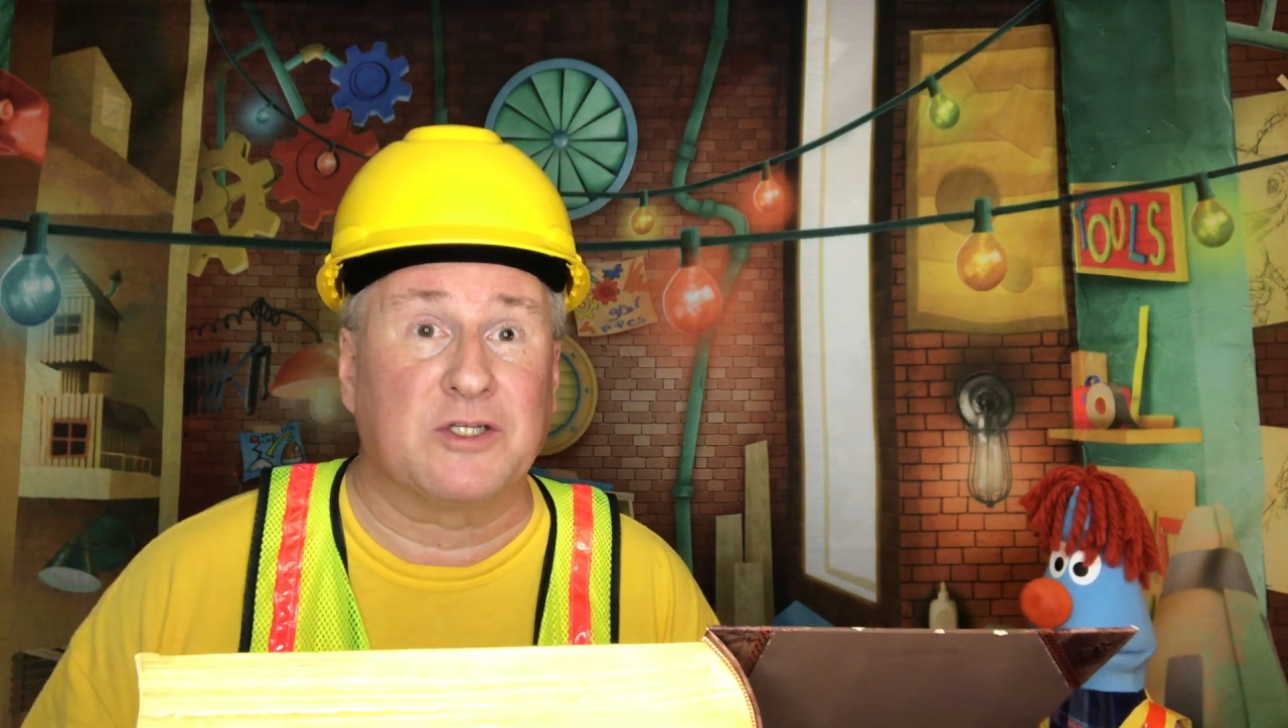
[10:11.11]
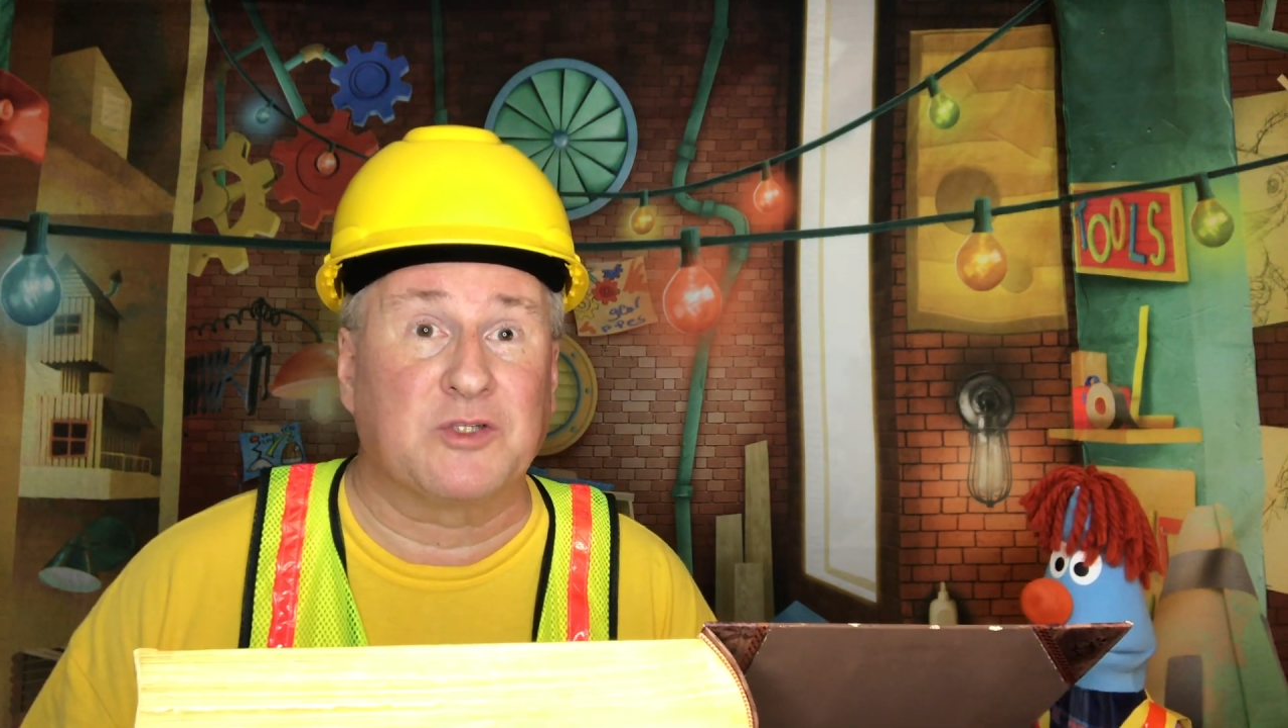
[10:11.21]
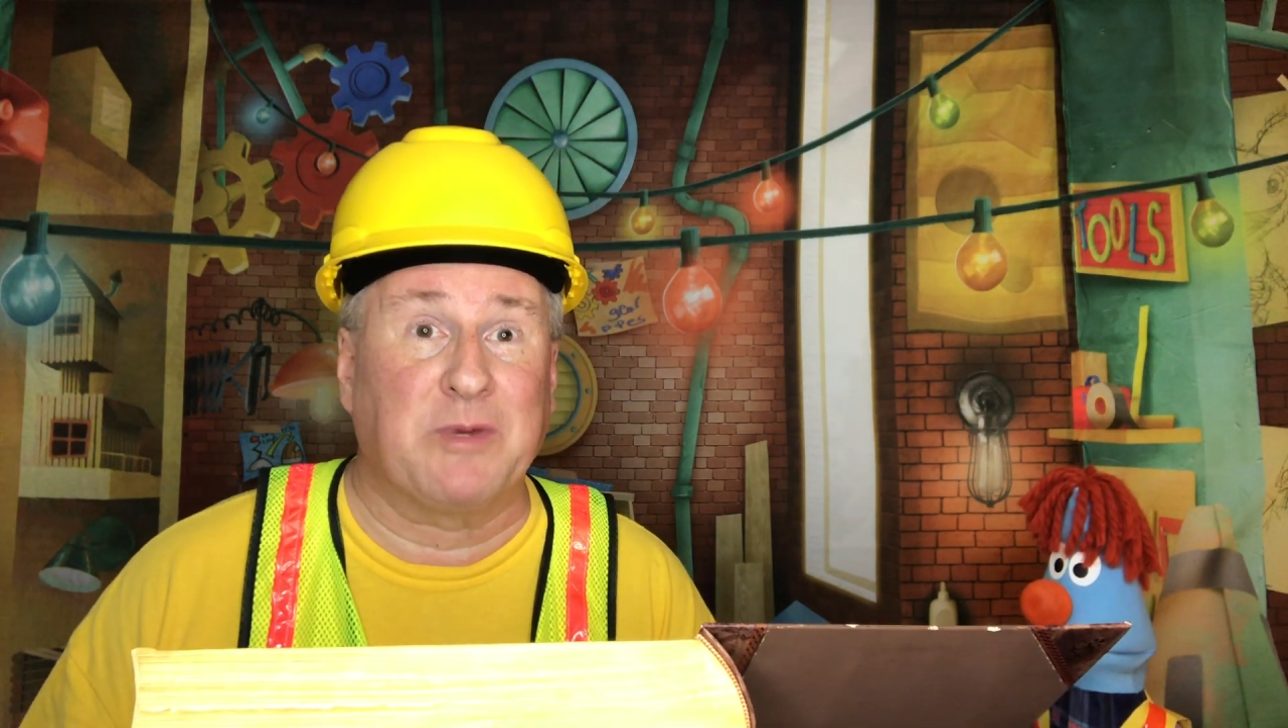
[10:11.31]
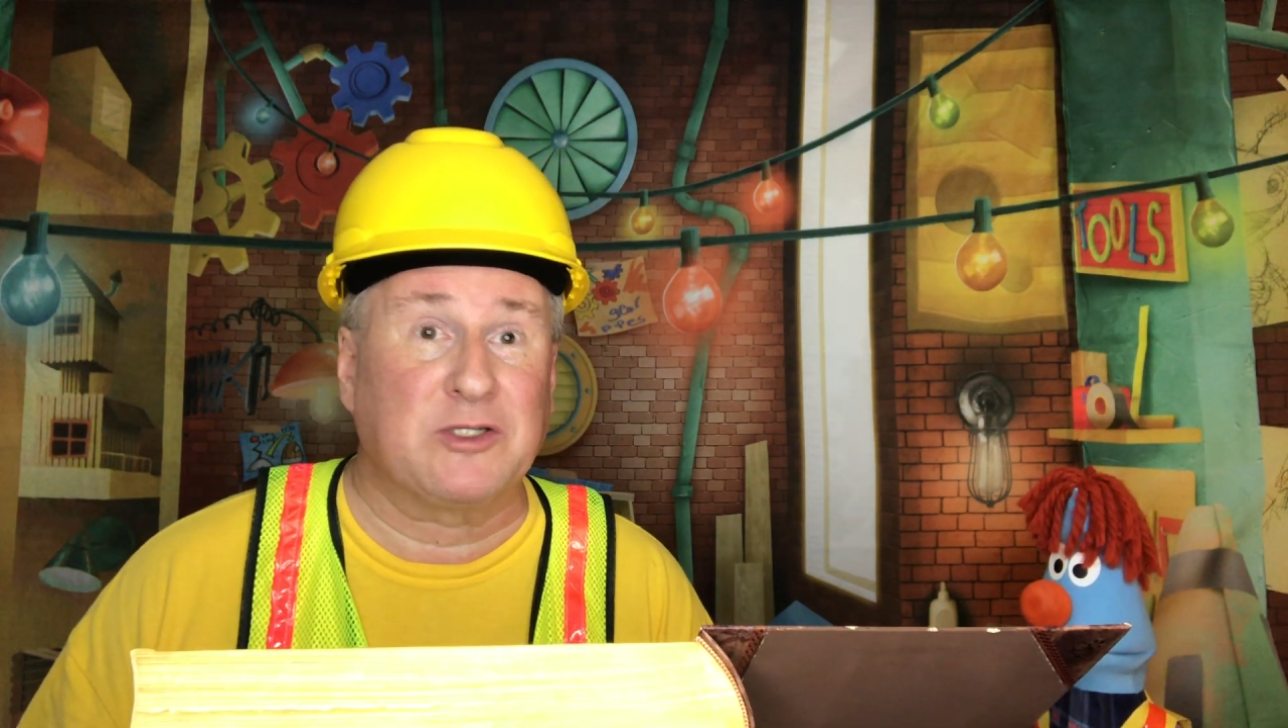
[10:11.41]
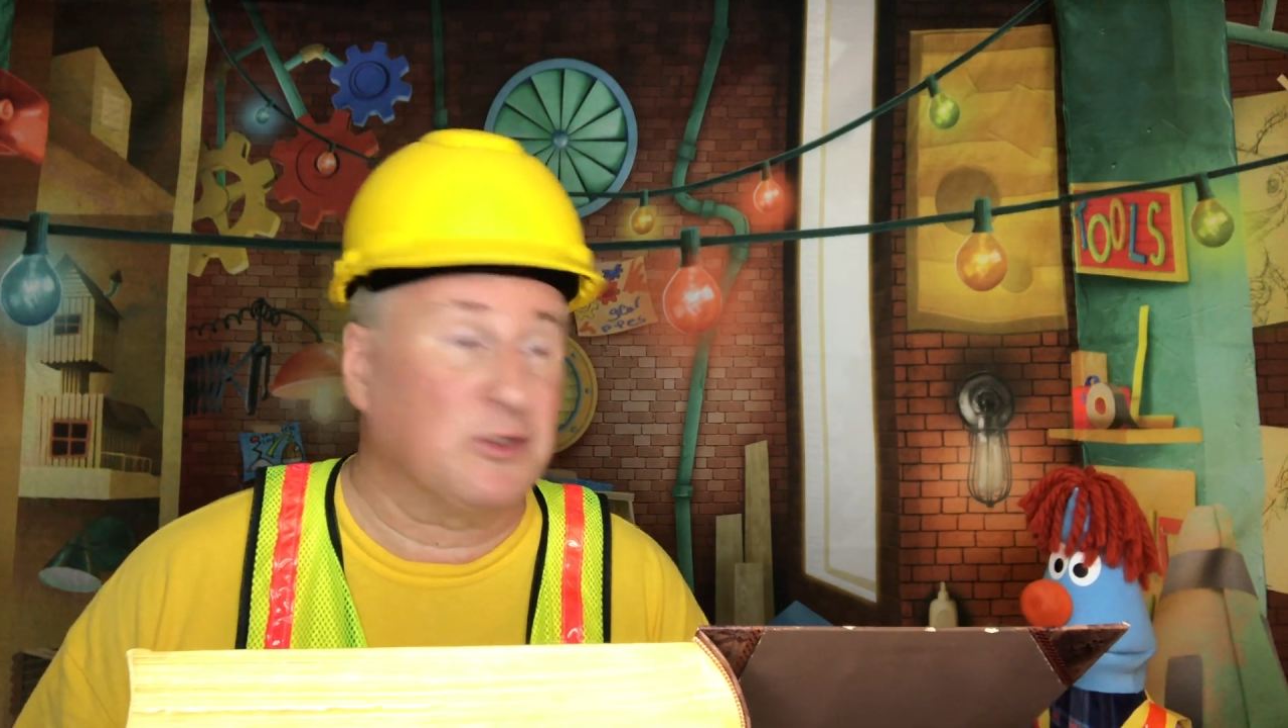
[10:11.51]
a
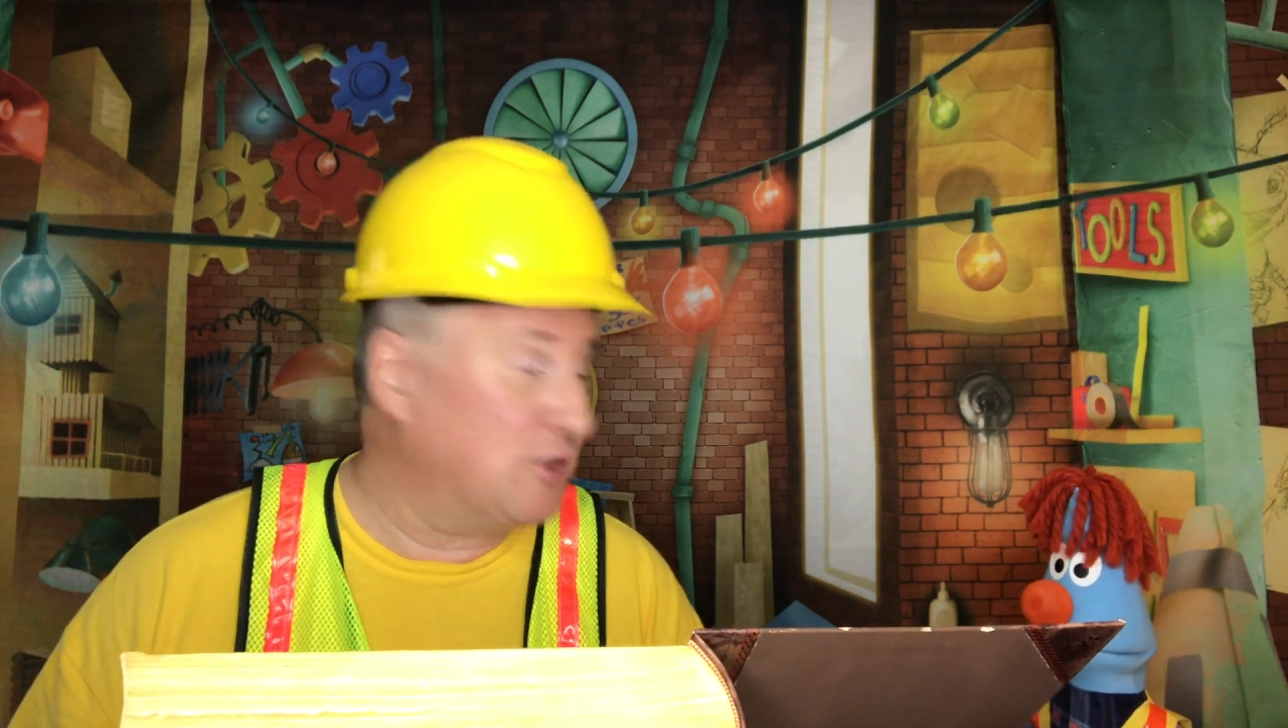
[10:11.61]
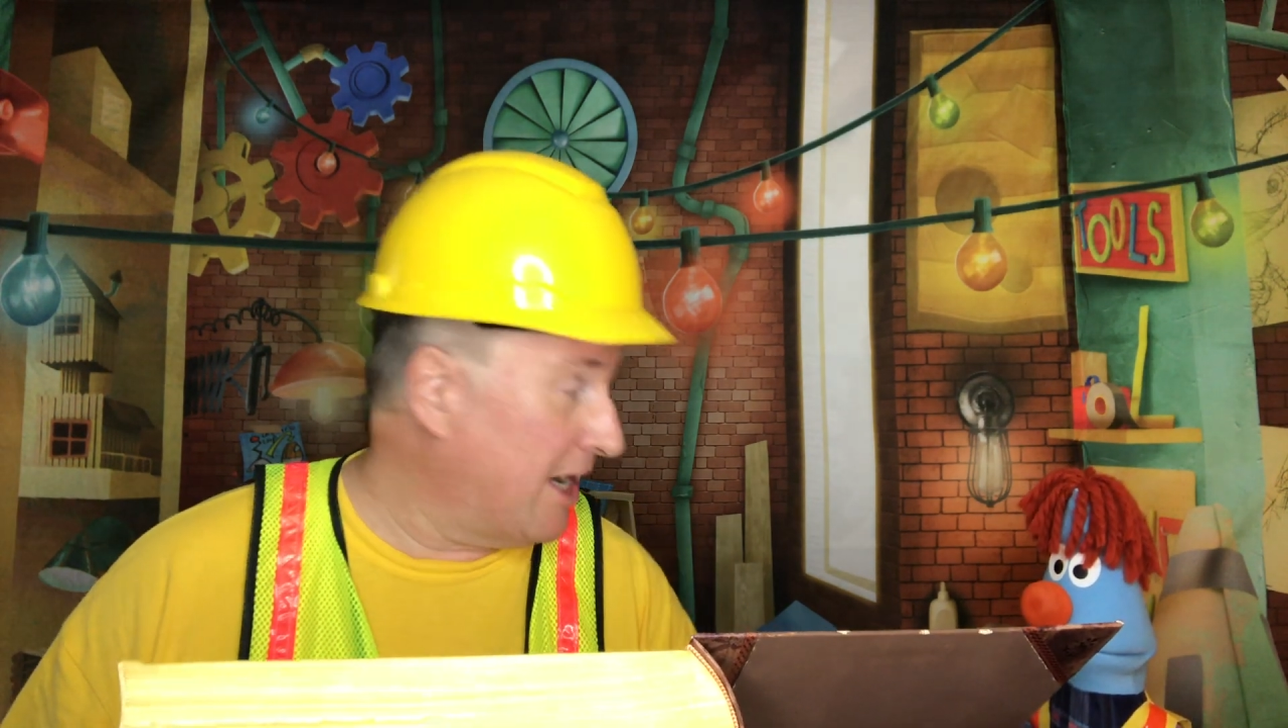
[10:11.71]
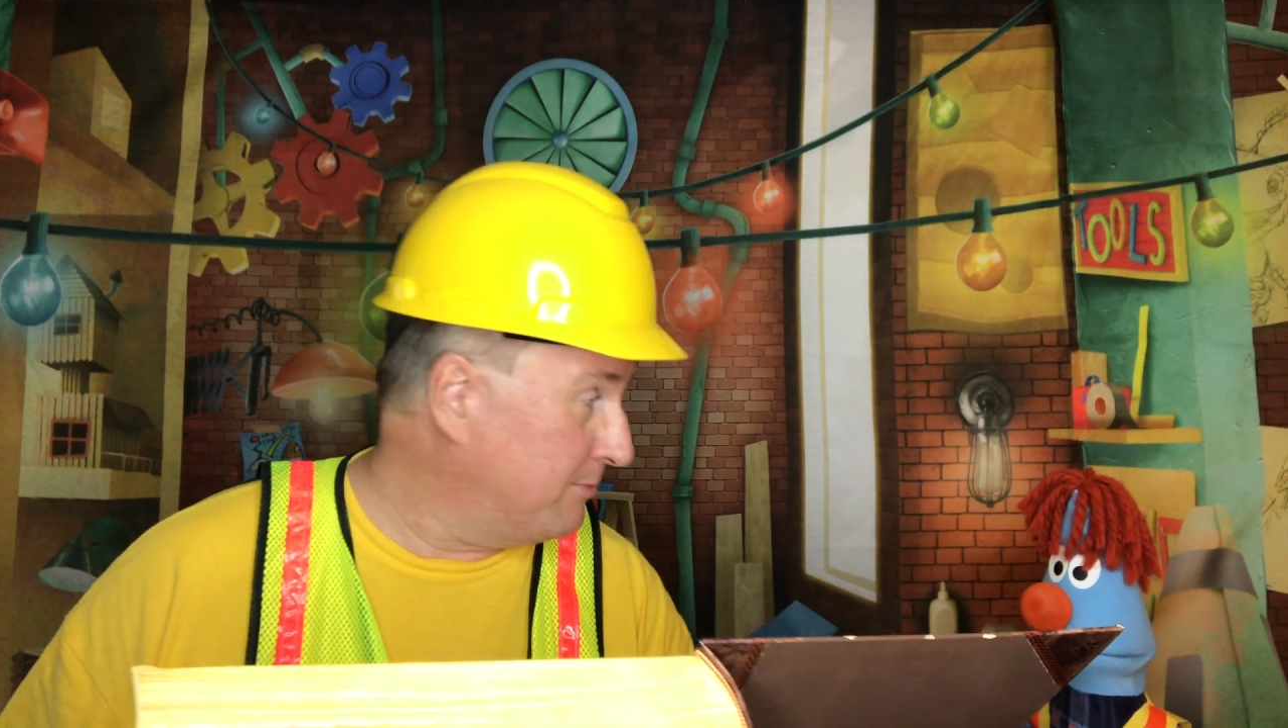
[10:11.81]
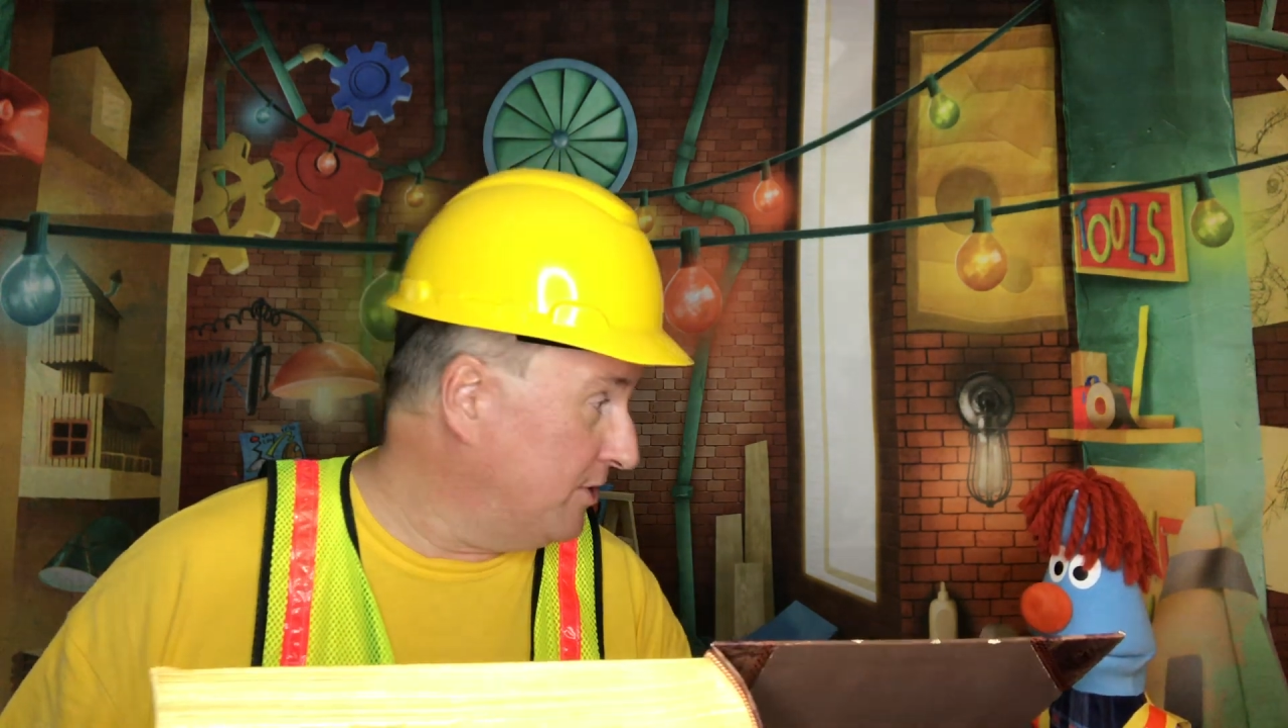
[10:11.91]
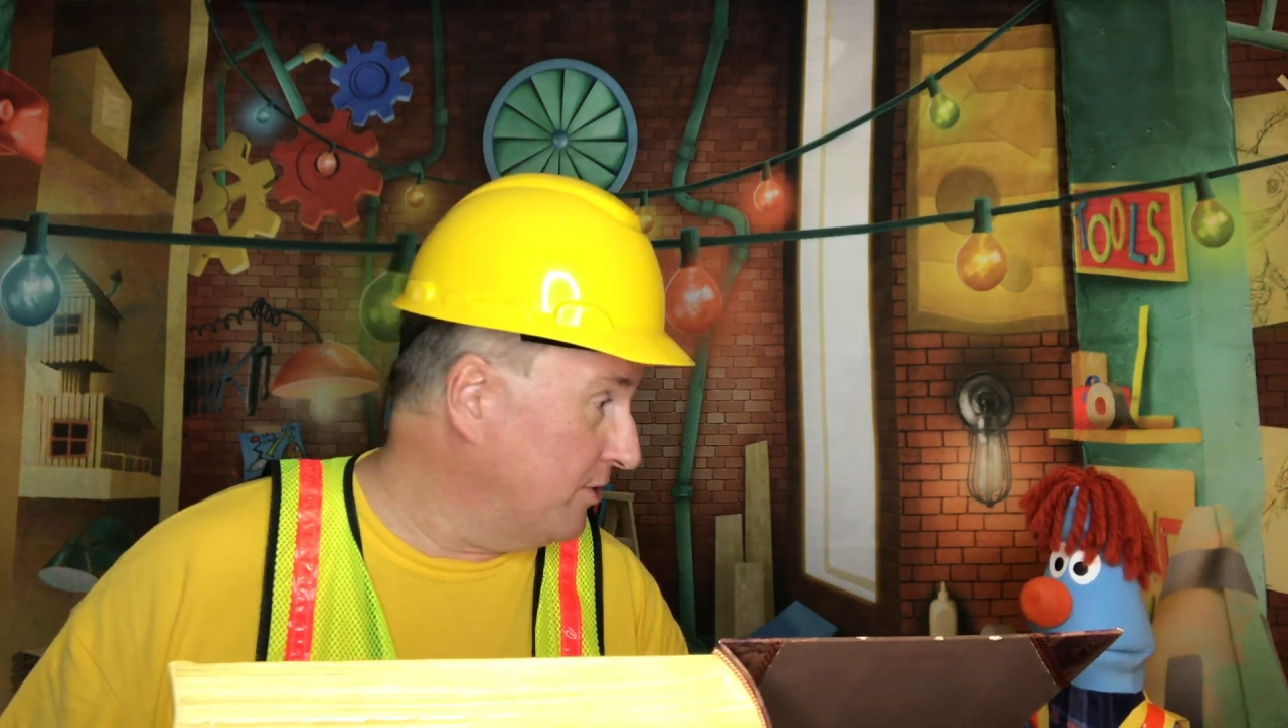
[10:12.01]
special
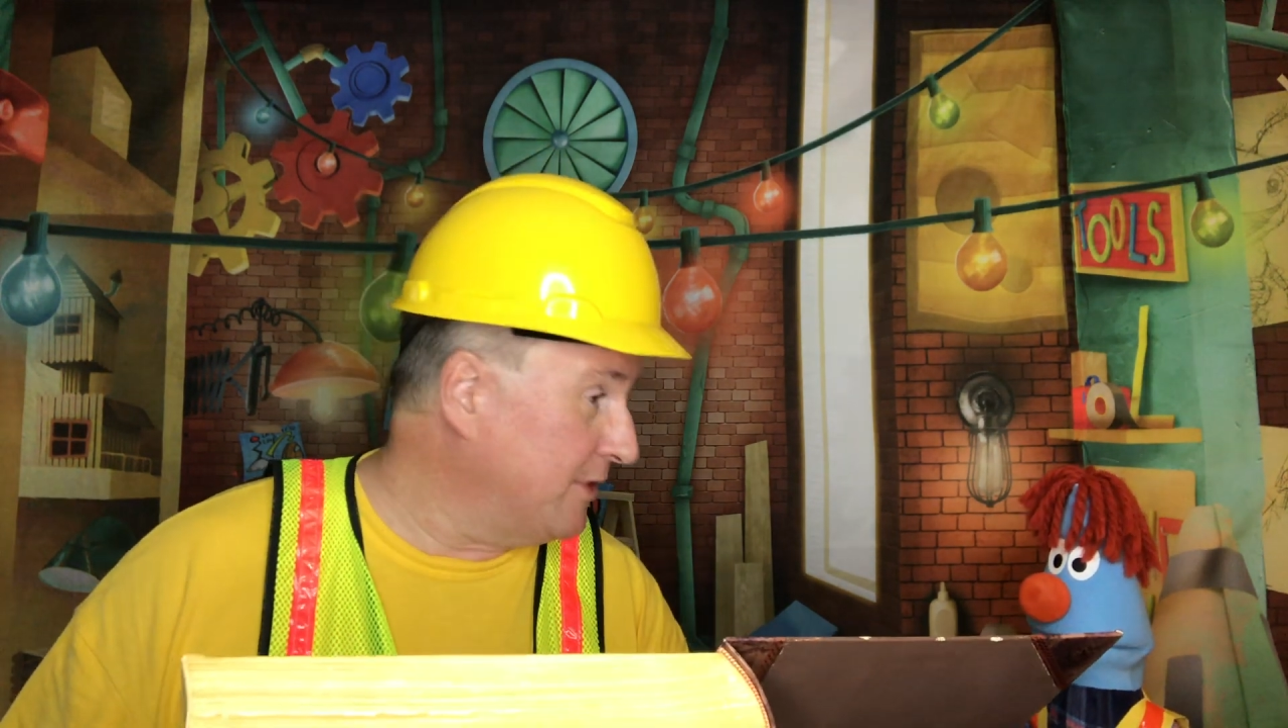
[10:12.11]
job to do.